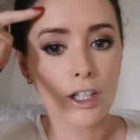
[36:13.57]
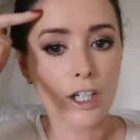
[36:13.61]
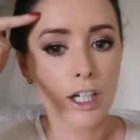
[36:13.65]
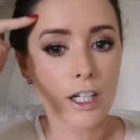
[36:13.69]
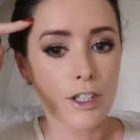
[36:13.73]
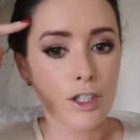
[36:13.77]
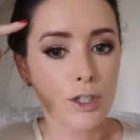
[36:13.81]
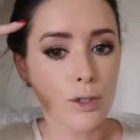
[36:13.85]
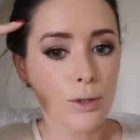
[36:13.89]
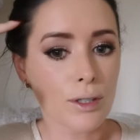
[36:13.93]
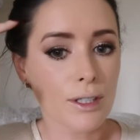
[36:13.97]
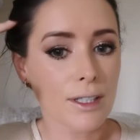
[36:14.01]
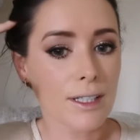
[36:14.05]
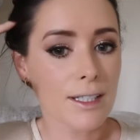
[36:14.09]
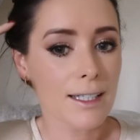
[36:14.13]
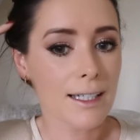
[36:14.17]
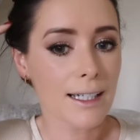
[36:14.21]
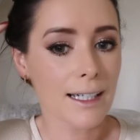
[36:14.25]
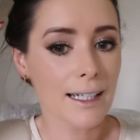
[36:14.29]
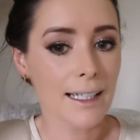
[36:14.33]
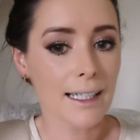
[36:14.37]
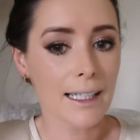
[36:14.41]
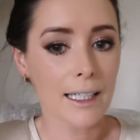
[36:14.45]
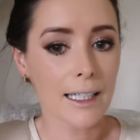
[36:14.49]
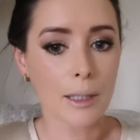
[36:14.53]
contour a
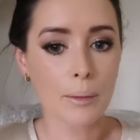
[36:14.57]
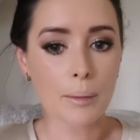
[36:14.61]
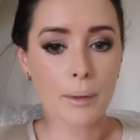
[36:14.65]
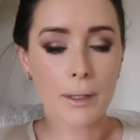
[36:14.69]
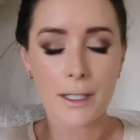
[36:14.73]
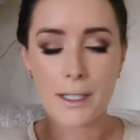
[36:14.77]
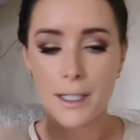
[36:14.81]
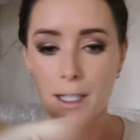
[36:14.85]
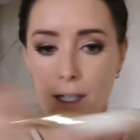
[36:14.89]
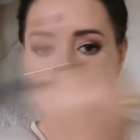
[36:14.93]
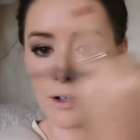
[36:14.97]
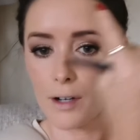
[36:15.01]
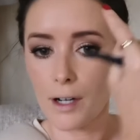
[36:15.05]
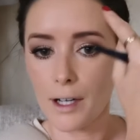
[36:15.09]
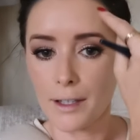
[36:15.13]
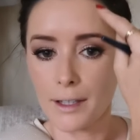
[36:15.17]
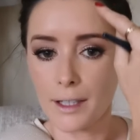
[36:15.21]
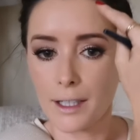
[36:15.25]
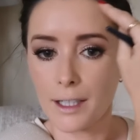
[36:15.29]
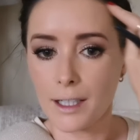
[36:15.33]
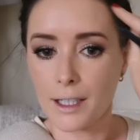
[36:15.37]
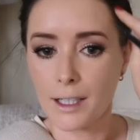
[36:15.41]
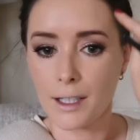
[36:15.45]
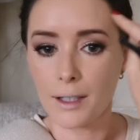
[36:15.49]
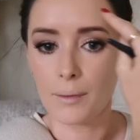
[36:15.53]
slight little bit there on
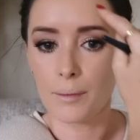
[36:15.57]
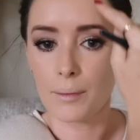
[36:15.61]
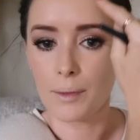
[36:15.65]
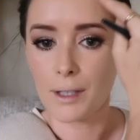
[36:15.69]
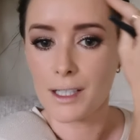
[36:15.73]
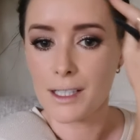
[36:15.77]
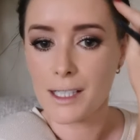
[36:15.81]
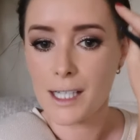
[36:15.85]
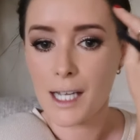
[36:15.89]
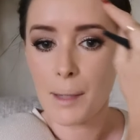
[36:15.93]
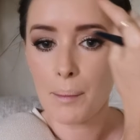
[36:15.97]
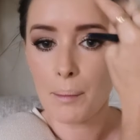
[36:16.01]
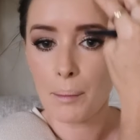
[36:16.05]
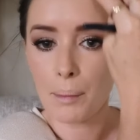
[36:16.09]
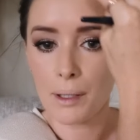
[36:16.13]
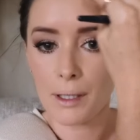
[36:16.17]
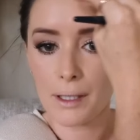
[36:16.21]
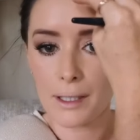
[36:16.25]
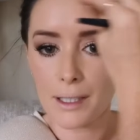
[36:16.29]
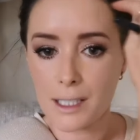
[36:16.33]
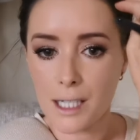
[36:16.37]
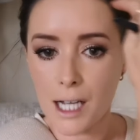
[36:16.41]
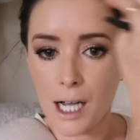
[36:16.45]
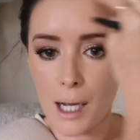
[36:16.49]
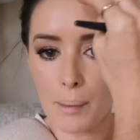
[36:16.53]
the temple,
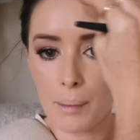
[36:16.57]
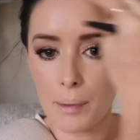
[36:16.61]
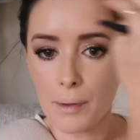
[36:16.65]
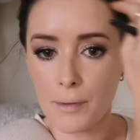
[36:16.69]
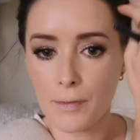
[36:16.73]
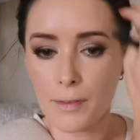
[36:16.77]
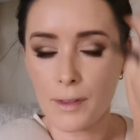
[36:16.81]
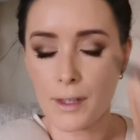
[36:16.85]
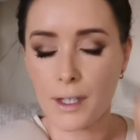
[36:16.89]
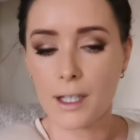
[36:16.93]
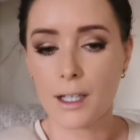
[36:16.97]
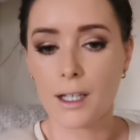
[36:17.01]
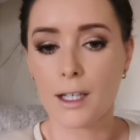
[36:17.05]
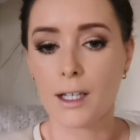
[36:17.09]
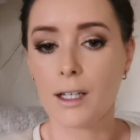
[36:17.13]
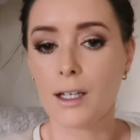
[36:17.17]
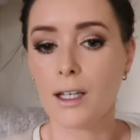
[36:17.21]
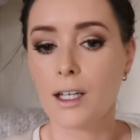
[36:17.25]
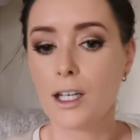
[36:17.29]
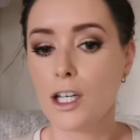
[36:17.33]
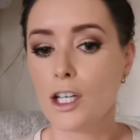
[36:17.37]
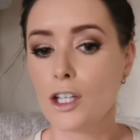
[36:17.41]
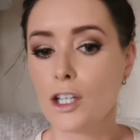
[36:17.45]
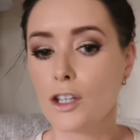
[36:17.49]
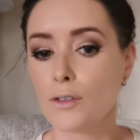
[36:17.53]
the top of
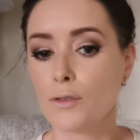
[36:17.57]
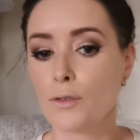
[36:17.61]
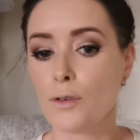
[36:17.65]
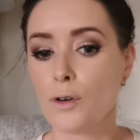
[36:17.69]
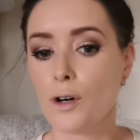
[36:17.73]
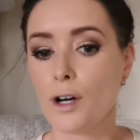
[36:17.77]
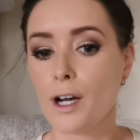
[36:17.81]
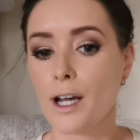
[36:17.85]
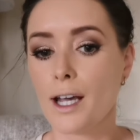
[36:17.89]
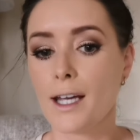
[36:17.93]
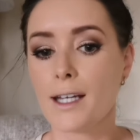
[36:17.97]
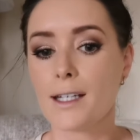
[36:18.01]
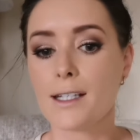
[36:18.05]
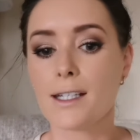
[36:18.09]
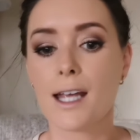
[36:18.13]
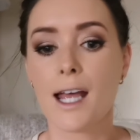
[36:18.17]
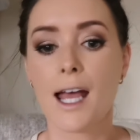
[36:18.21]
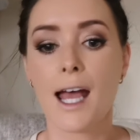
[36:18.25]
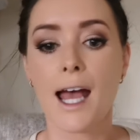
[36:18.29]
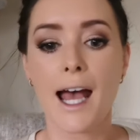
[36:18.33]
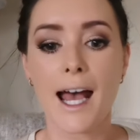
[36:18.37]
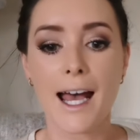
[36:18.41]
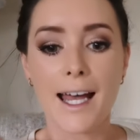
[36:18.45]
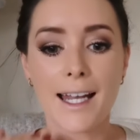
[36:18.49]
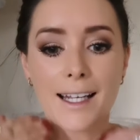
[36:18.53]
the forehead,
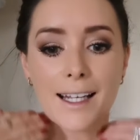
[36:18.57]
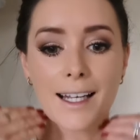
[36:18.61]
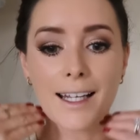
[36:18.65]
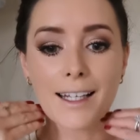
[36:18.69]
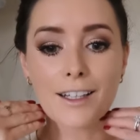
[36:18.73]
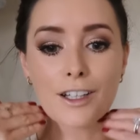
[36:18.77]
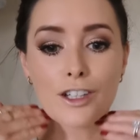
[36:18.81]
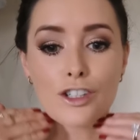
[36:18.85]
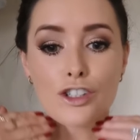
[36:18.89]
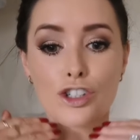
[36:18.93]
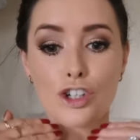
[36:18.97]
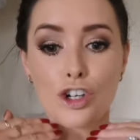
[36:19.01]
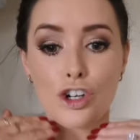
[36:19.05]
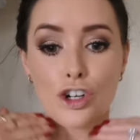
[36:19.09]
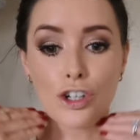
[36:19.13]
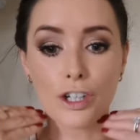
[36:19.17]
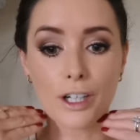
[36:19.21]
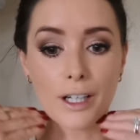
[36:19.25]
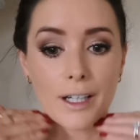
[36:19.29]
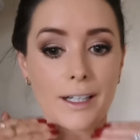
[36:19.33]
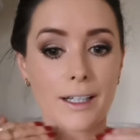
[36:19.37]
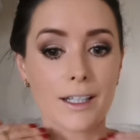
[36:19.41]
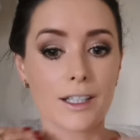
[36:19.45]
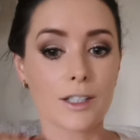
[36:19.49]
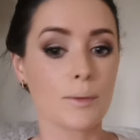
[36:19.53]
and like the
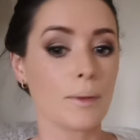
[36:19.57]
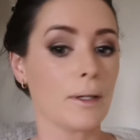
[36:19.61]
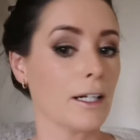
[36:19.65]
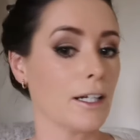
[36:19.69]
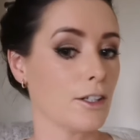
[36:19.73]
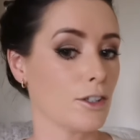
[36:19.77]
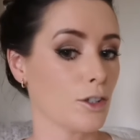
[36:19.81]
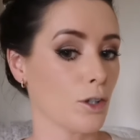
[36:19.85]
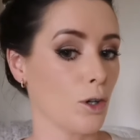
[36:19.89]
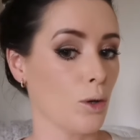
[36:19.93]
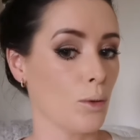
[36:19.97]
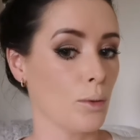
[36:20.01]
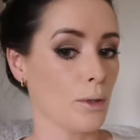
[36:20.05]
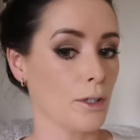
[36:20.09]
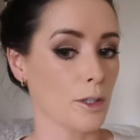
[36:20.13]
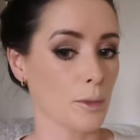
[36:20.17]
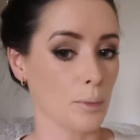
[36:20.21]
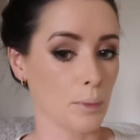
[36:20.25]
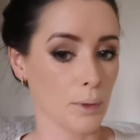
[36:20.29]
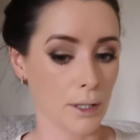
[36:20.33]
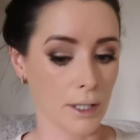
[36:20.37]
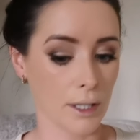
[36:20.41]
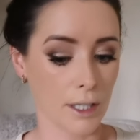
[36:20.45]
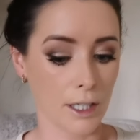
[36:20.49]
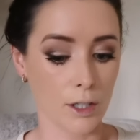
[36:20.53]
jawline as well is always
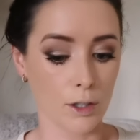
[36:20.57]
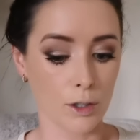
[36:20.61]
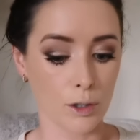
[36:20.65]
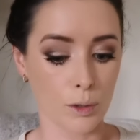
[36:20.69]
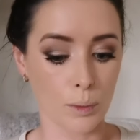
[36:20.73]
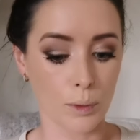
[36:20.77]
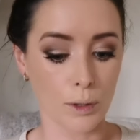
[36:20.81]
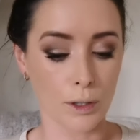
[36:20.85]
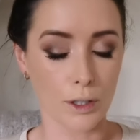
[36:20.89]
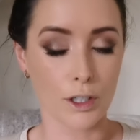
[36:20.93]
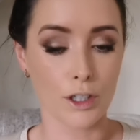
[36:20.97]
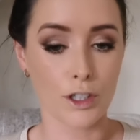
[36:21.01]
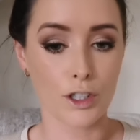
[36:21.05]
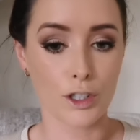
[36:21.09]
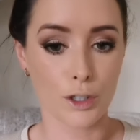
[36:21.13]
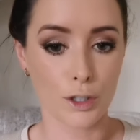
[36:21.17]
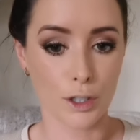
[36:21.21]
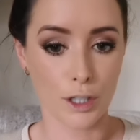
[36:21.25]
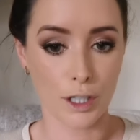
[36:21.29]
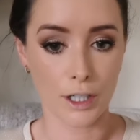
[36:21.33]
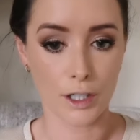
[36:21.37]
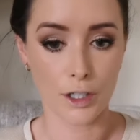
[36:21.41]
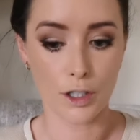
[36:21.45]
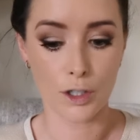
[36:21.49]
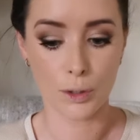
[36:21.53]
a pretty good one to
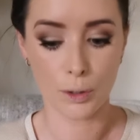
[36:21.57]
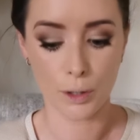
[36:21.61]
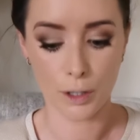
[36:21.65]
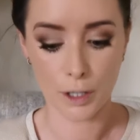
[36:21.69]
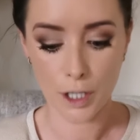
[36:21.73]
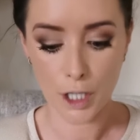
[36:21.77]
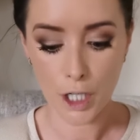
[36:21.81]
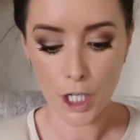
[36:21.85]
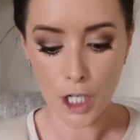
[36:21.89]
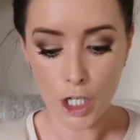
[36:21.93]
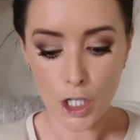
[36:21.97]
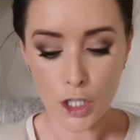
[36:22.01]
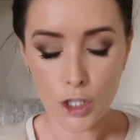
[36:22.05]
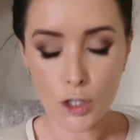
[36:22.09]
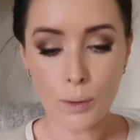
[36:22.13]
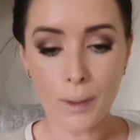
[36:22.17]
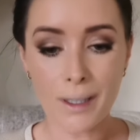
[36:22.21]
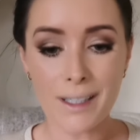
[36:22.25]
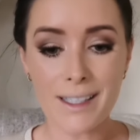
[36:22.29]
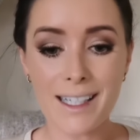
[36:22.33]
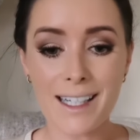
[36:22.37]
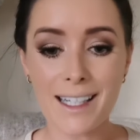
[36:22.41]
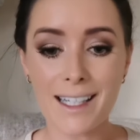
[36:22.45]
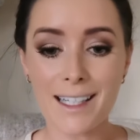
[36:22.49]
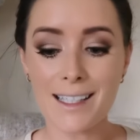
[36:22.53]
contour. So
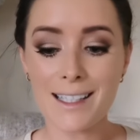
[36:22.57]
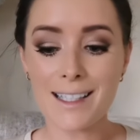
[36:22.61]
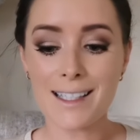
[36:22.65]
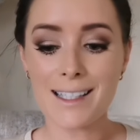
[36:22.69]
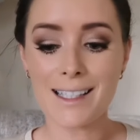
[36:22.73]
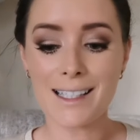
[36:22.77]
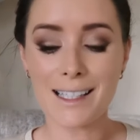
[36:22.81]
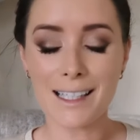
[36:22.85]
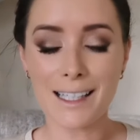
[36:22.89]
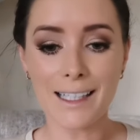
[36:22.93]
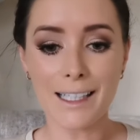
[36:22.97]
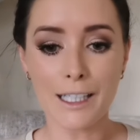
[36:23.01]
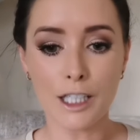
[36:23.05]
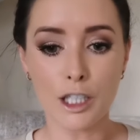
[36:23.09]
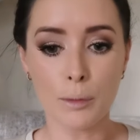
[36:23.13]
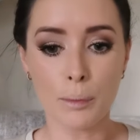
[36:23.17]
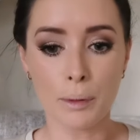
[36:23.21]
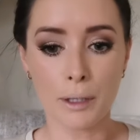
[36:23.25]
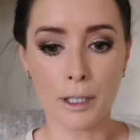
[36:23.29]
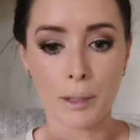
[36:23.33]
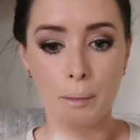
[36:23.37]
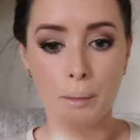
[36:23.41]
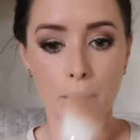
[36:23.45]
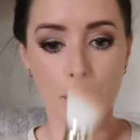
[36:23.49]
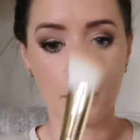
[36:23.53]
I'll take a slight little
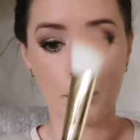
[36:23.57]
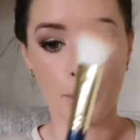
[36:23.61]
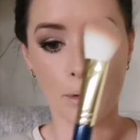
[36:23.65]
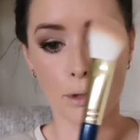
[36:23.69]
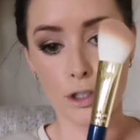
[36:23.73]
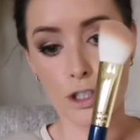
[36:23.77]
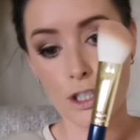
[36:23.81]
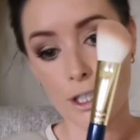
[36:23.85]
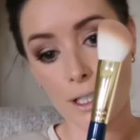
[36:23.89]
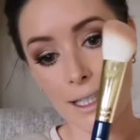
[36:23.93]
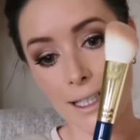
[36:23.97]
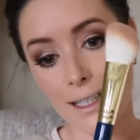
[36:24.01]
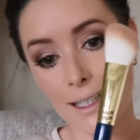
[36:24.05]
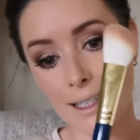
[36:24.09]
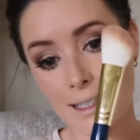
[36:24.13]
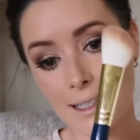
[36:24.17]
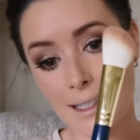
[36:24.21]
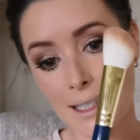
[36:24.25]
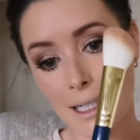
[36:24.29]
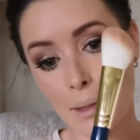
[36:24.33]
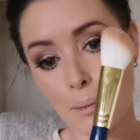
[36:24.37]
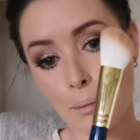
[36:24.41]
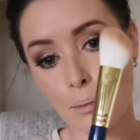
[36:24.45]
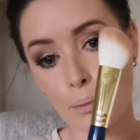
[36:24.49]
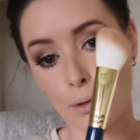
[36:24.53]
bit on my brush, again the
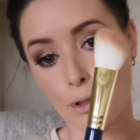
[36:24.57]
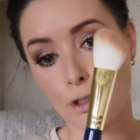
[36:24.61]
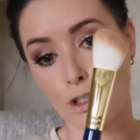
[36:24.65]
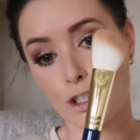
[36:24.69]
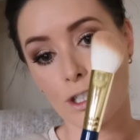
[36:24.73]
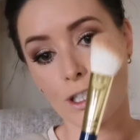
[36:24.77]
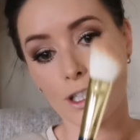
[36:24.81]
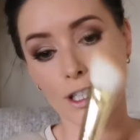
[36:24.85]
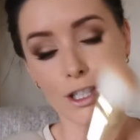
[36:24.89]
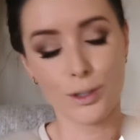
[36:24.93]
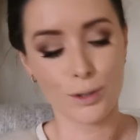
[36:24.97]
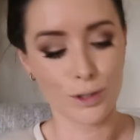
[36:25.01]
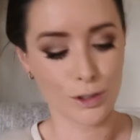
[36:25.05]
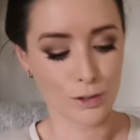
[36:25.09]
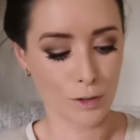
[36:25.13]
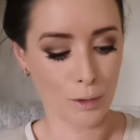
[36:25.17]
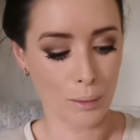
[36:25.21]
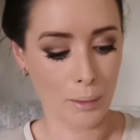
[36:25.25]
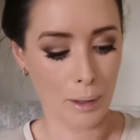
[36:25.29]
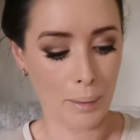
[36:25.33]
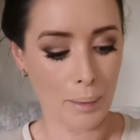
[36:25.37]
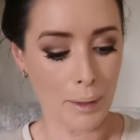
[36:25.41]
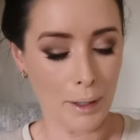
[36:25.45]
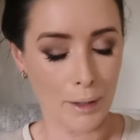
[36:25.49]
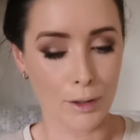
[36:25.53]
same brush that I used for
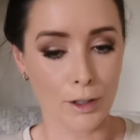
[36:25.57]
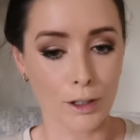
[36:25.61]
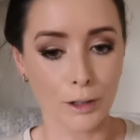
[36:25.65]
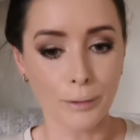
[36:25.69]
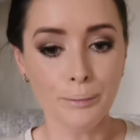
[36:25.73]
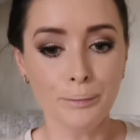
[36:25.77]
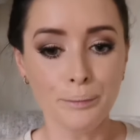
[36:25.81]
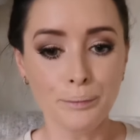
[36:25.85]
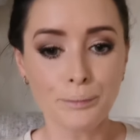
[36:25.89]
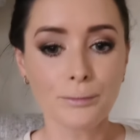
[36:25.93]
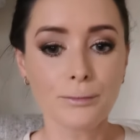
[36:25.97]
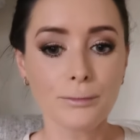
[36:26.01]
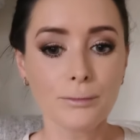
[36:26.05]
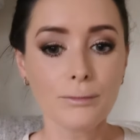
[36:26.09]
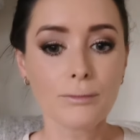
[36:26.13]
my powder,